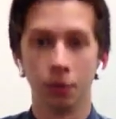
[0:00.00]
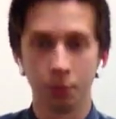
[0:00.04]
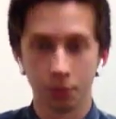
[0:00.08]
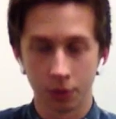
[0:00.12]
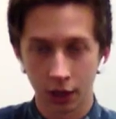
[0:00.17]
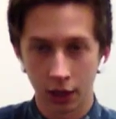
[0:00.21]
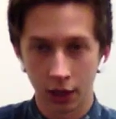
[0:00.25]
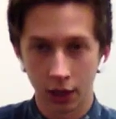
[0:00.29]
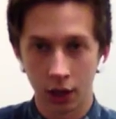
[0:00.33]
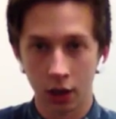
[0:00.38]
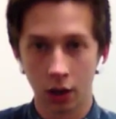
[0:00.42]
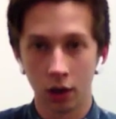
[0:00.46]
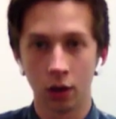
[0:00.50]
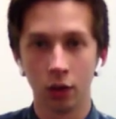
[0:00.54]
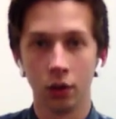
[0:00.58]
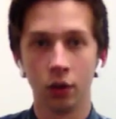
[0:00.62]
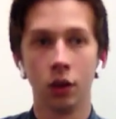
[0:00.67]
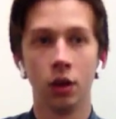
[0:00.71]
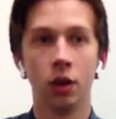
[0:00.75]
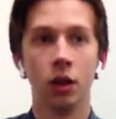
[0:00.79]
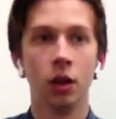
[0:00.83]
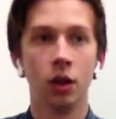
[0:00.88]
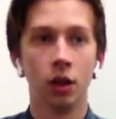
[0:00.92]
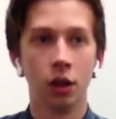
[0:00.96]
down,
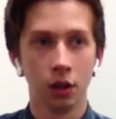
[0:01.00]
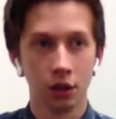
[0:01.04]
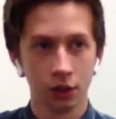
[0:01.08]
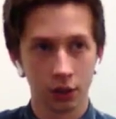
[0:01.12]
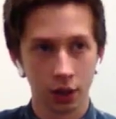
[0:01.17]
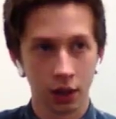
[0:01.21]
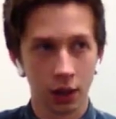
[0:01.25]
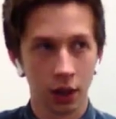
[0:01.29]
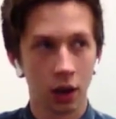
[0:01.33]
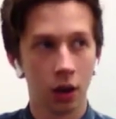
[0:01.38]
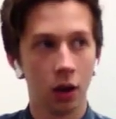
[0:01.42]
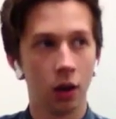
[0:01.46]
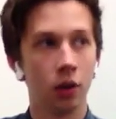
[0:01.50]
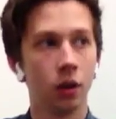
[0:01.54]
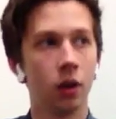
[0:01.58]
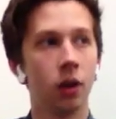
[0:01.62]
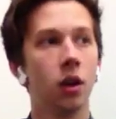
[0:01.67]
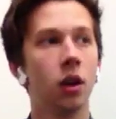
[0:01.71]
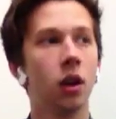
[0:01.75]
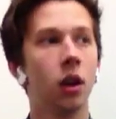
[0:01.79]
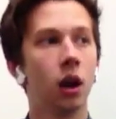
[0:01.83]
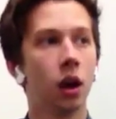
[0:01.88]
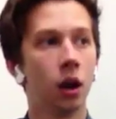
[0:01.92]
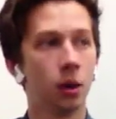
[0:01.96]
down,
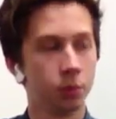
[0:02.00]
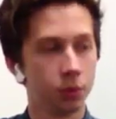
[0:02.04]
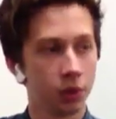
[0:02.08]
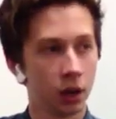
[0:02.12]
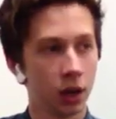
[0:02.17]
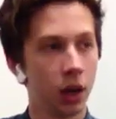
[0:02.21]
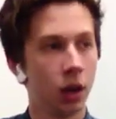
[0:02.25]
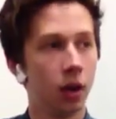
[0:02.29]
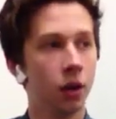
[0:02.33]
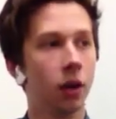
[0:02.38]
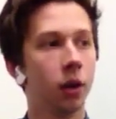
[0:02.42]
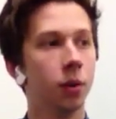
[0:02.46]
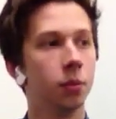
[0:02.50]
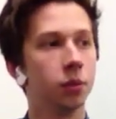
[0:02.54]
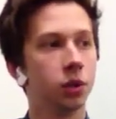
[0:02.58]
up, down,